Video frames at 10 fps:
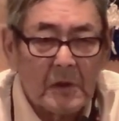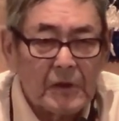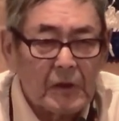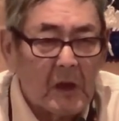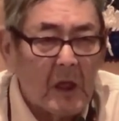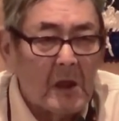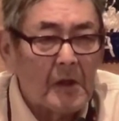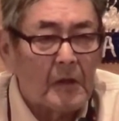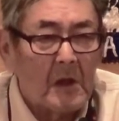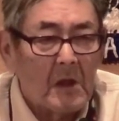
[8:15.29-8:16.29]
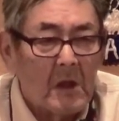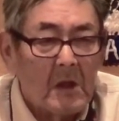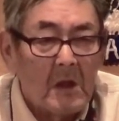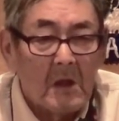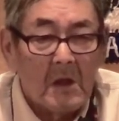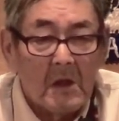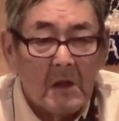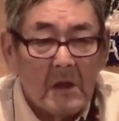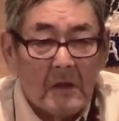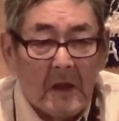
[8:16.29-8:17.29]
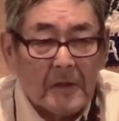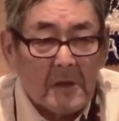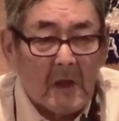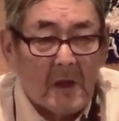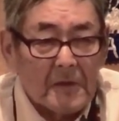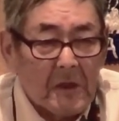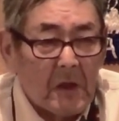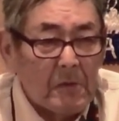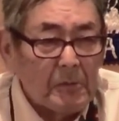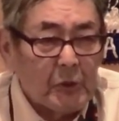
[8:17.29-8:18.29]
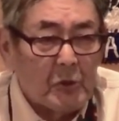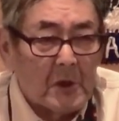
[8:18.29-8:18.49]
land that God gave to us.